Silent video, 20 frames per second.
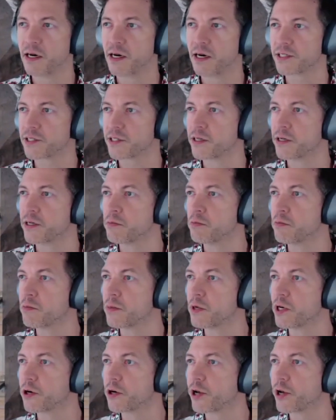
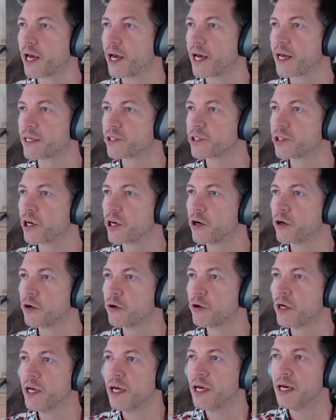Awesome. Okay.
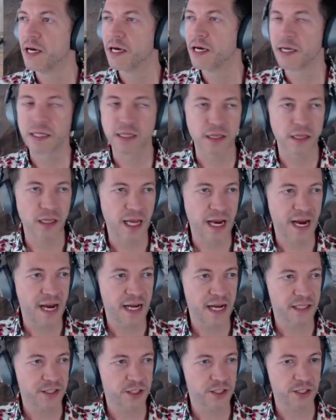So
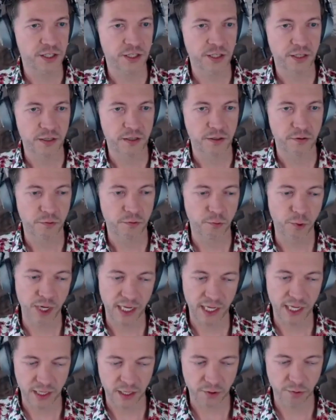last
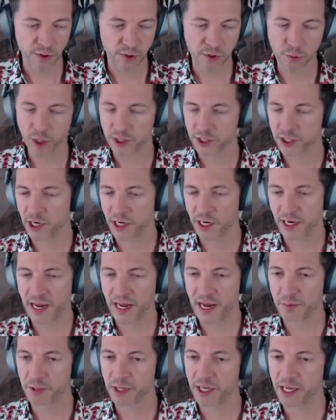week we worked on
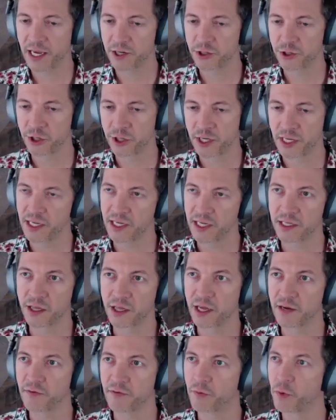an application
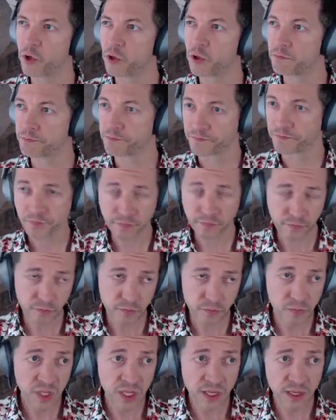in Lovable
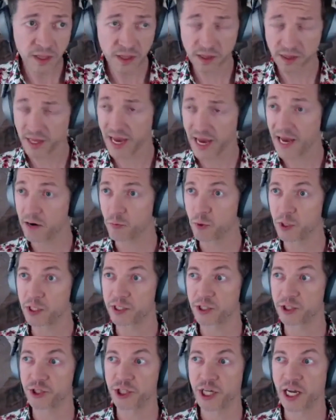that
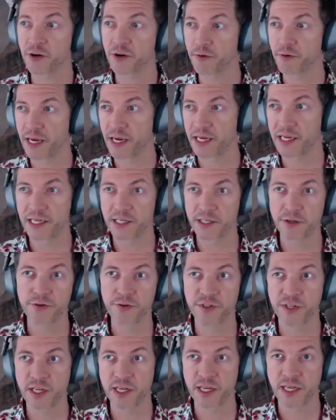was generated
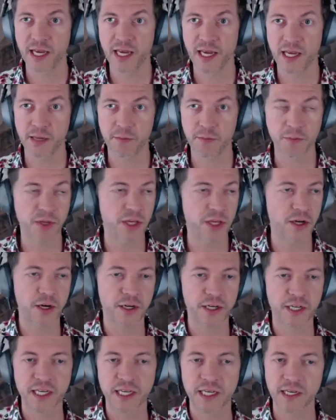using a
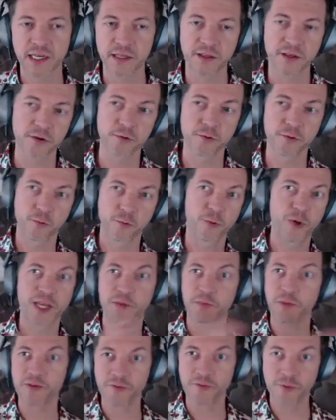PRD the
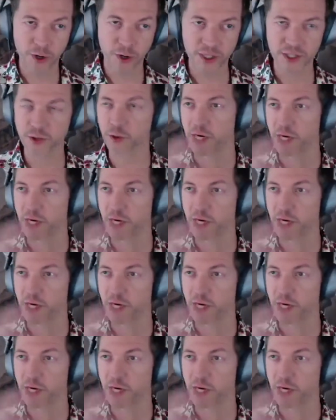week before.